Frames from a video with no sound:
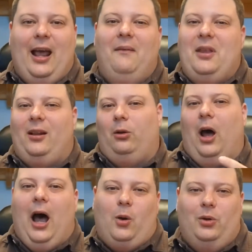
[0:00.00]
having that little
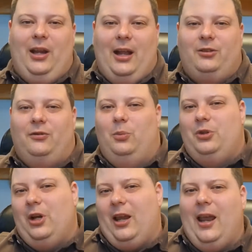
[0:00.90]
awkward dance of, do we
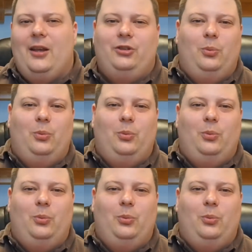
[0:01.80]
shake hands?